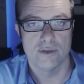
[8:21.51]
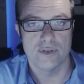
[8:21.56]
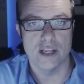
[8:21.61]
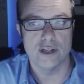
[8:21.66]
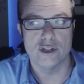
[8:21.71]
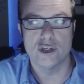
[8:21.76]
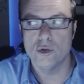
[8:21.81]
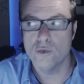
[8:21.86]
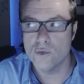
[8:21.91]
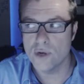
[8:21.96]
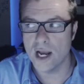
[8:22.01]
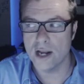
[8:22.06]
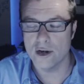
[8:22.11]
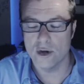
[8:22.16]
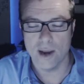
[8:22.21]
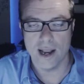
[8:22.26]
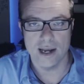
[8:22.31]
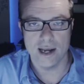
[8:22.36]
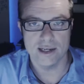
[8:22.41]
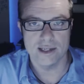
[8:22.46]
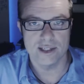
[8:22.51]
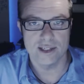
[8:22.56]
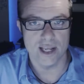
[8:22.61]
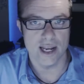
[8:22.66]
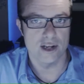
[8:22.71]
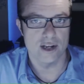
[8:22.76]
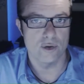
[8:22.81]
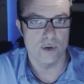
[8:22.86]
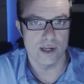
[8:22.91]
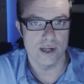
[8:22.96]
They do not know how to
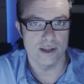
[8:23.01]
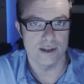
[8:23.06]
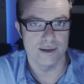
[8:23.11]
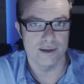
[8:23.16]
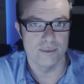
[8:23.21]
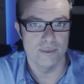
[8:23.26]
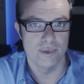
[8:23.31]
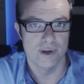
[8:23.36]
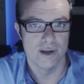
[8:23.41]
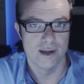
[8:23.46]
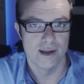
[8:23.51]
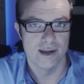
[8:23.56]
design curriculum